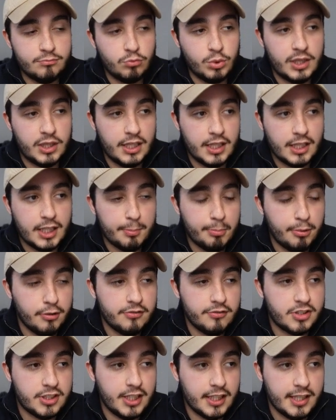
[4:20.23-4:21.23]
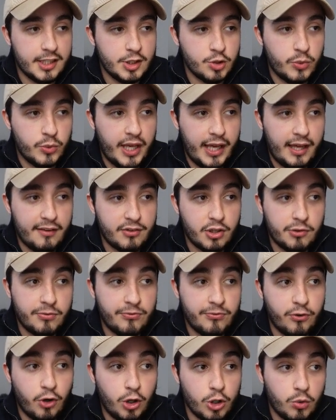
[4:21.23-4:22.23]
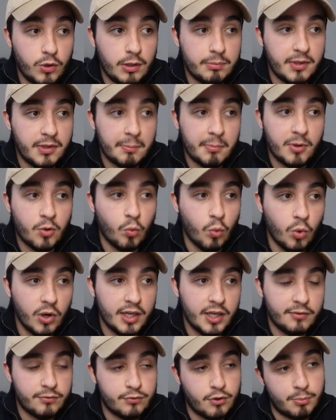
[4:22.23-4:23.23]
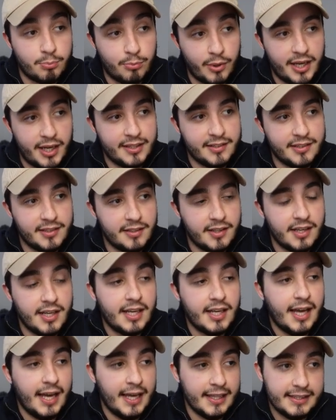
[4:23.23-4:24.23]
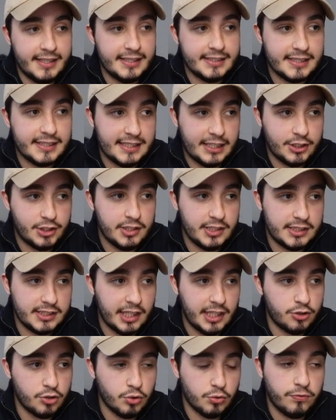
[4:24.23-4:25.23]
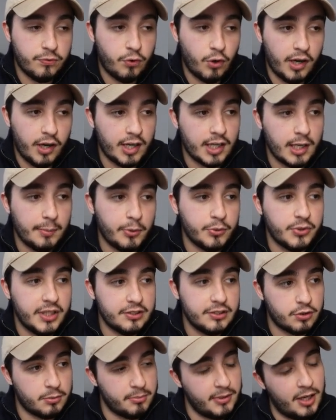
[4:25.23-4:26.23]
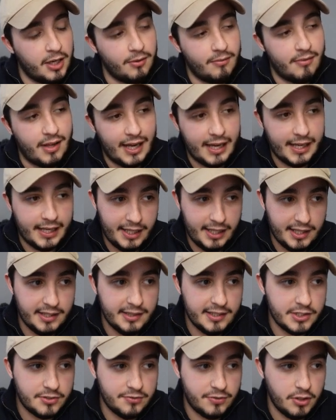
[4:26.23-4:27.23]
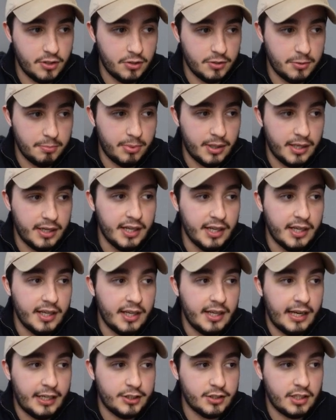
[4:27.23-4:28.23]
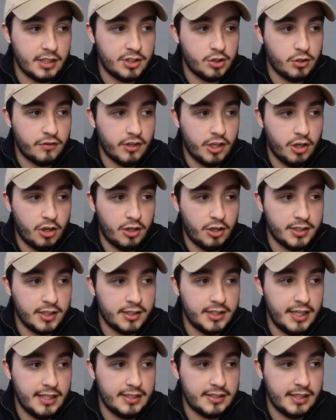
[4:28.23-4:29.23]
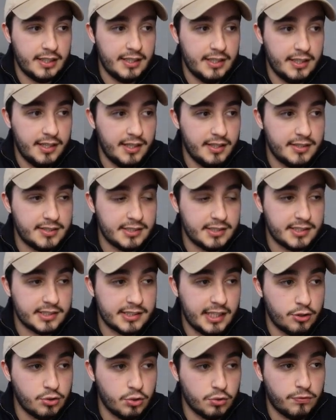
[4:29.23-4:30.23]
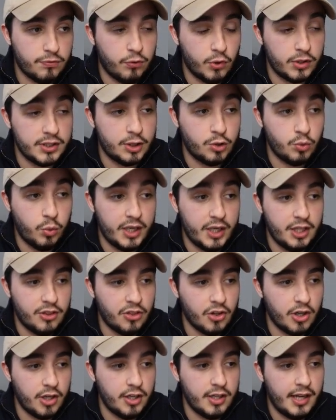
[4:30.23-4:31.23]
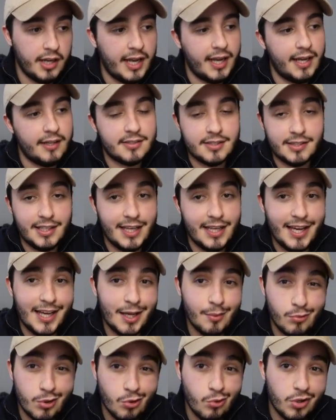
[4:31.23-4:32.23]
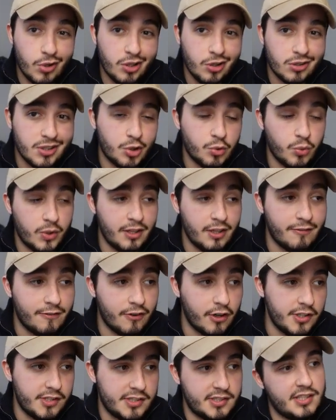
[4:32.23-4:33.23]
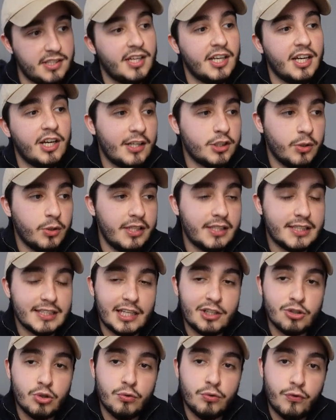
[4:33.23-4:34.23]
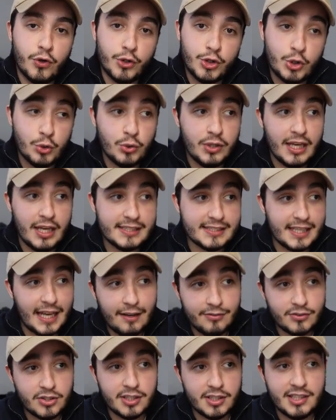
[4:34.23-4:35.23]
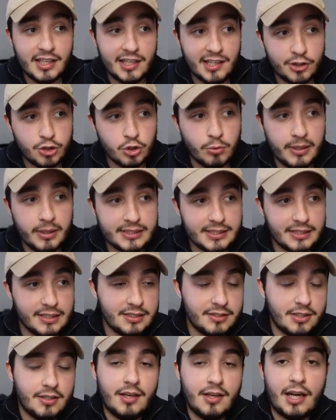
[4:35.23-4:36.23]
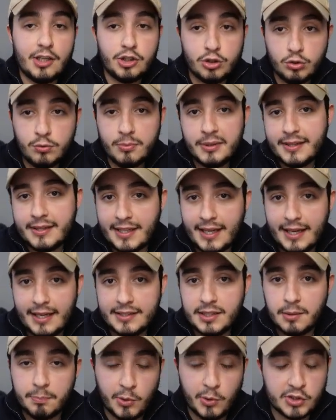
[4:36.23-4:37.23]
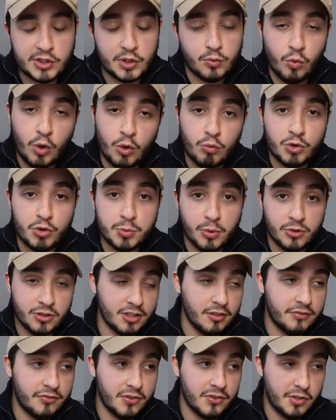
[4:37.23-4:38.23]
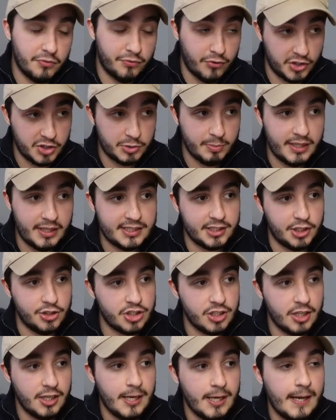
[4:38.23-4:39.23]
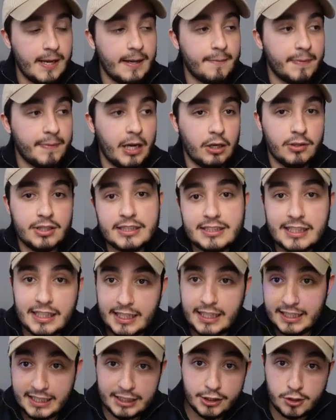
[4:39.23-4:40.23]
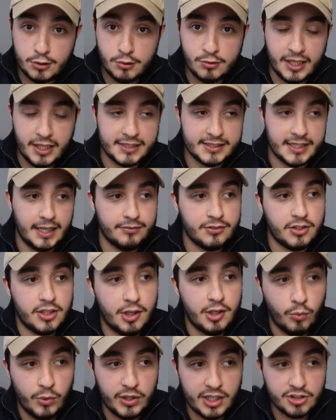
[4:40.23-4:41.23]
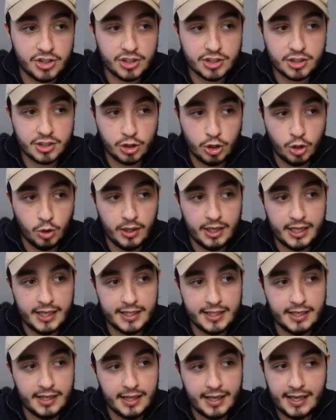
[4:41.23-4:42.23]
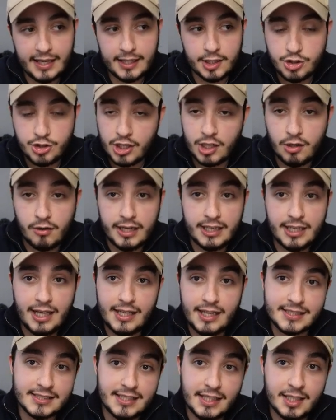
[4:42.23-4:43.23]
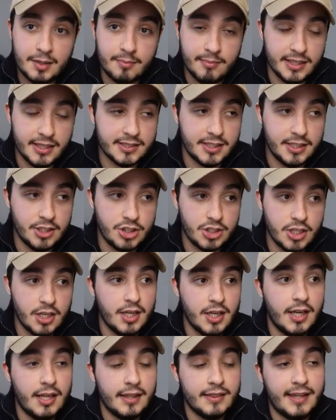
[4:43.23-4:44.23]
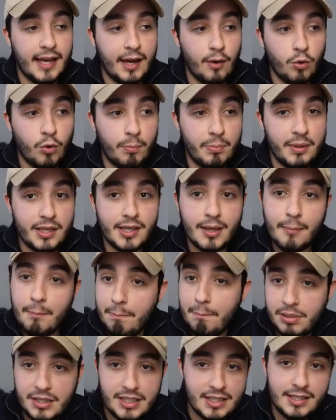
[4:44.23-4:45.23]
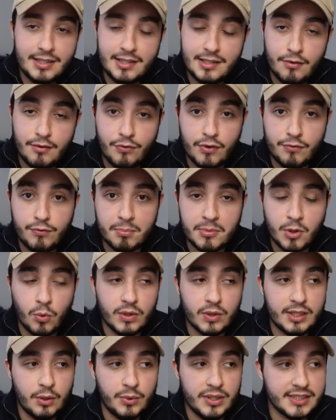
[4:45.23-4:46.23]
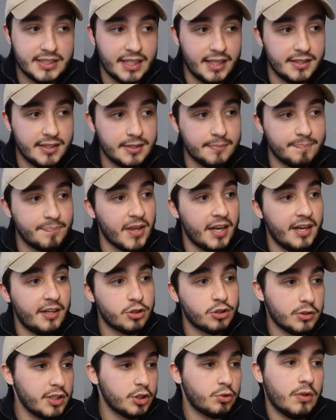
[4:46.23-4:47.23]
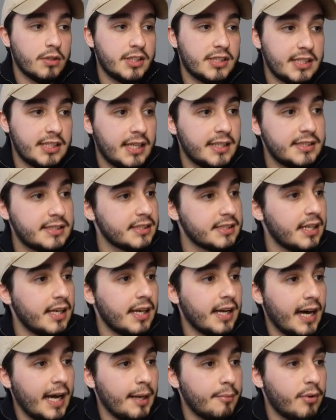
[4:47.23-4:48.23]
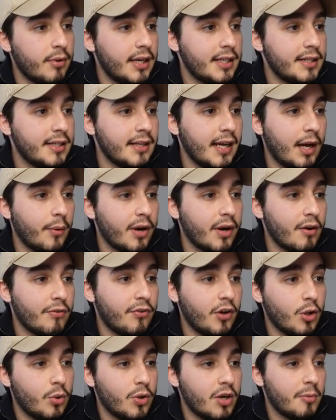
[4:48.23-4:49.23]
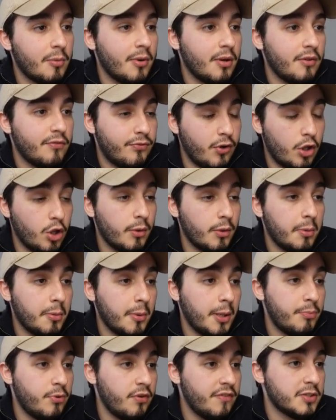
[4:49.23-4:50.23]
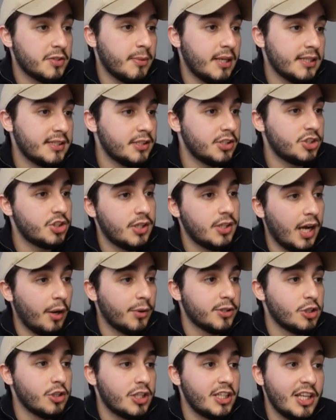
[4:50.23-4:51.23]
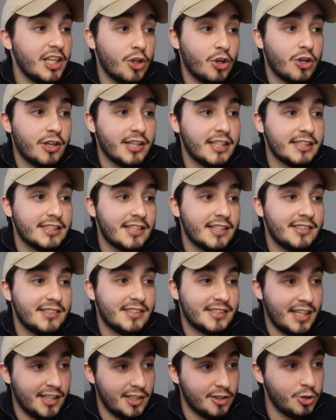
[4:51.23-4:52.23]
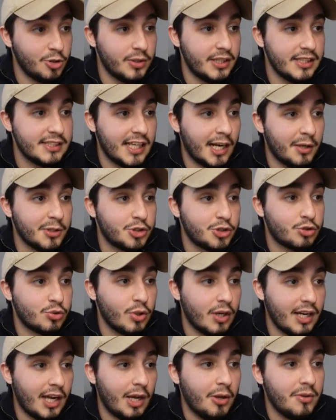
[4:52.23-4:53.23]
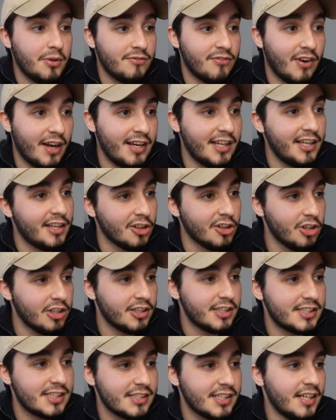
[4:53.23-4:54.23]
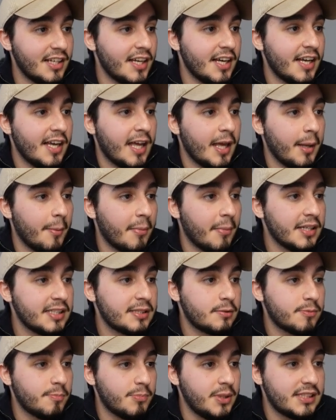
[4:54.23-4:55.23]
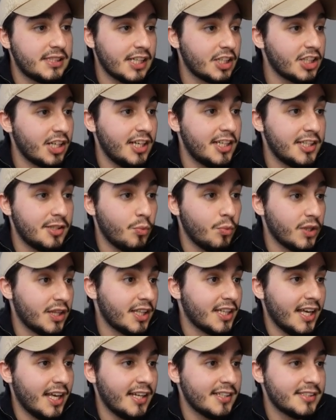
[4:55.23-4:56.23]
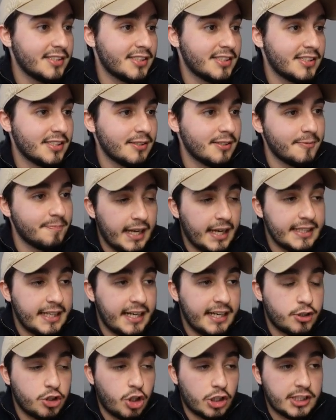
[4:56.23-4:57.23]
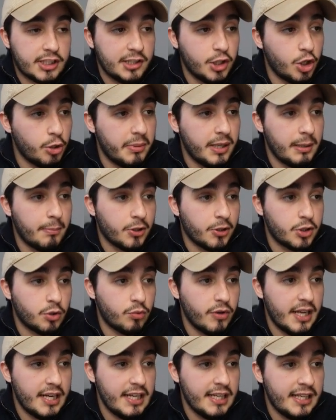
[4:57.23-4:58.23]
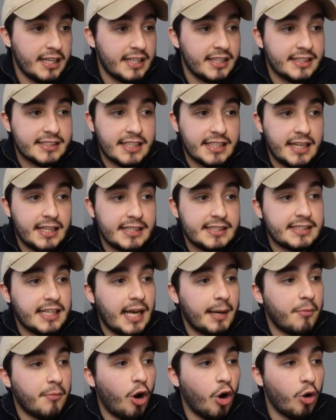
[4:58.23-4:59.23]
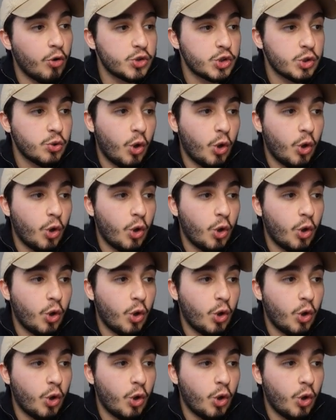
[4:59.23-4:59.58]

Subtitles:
within a couple of seconds, we have our follow-up number 1 for Brandon. And this is actually scheduled for a couple of days from now. I hid this field, but as you can see over here on the date, it is scheduled for the 23rd. And today I am recording on the 21st. So it is scheduled for 2 days after the initial message, assuming that the person won't respond to the first message. Now, let's say it is 2 days after, we can just go ahead and generate a second message that will be completely different from the one that we sent. So this one says, "Hi Brandon, I wanted to follow up on my previous message. I was looking at your list in St. Louis and I was struck how inviting it looks. It must be such a hit with the guests. And then it talks a little bit about the rating, and it says, I'm also